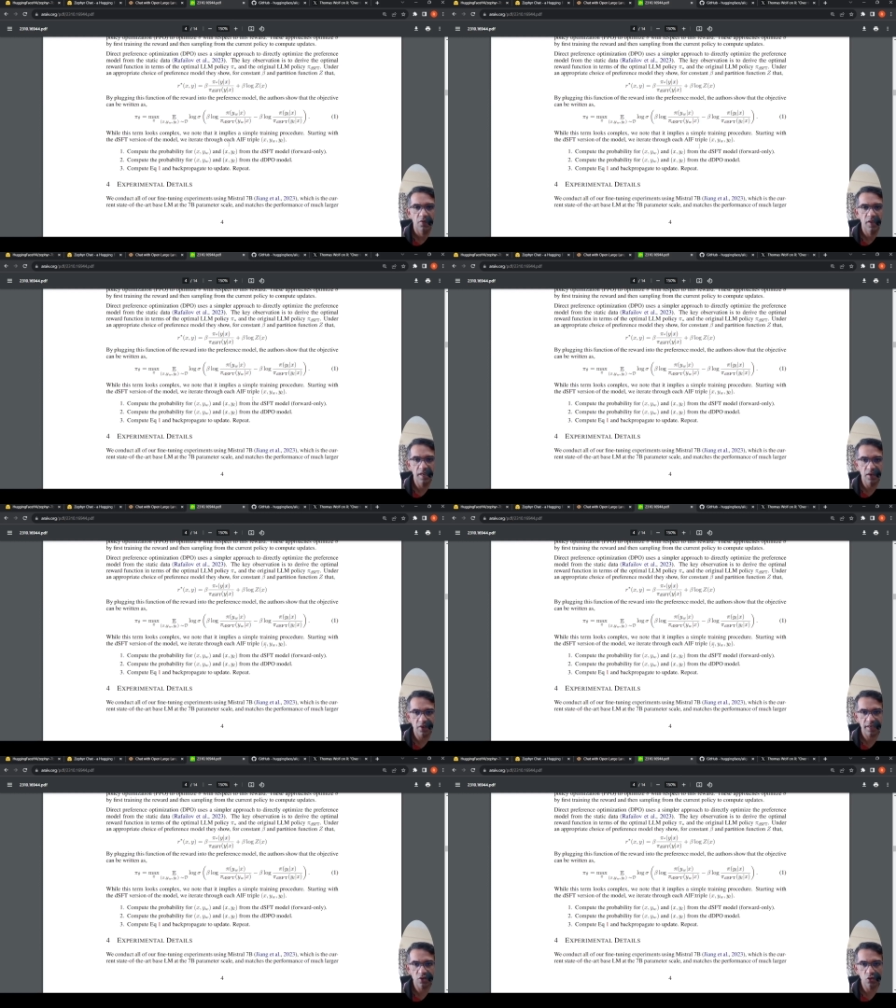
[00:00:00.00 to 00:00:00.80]
We
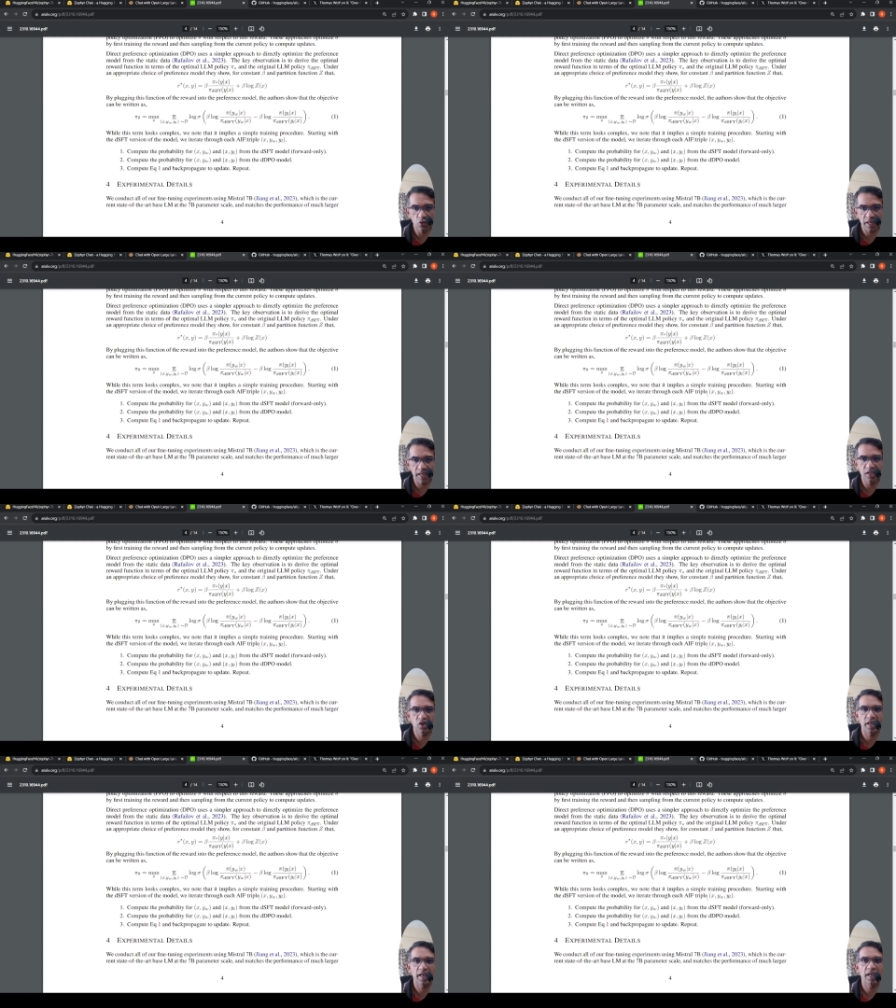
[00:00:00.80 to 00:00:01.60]
iterate through each
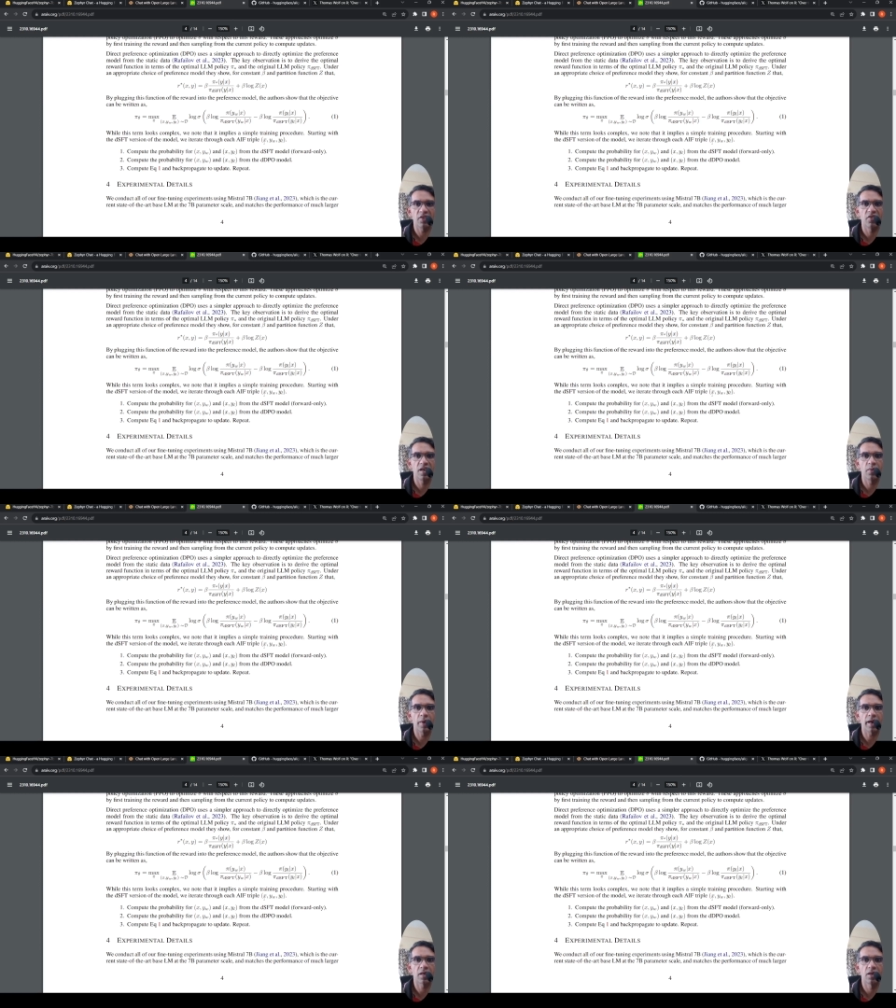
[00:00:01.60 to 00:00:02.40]
AI
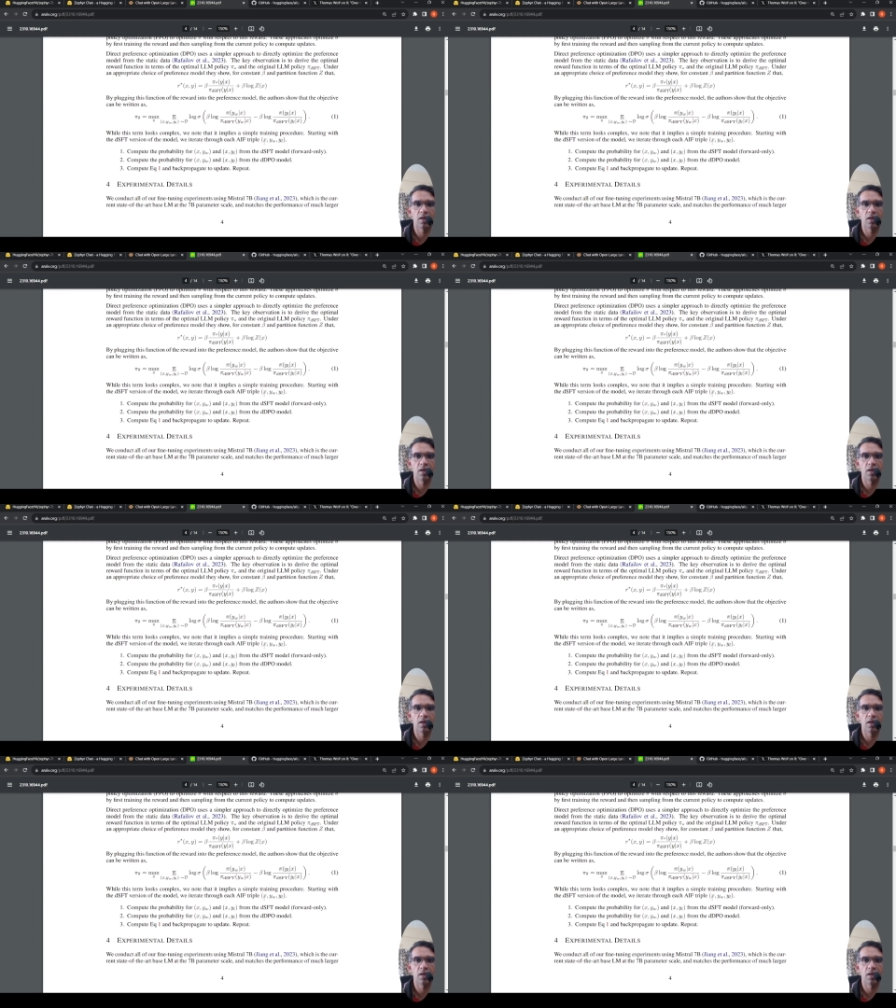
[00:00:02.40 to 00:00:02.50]
feedback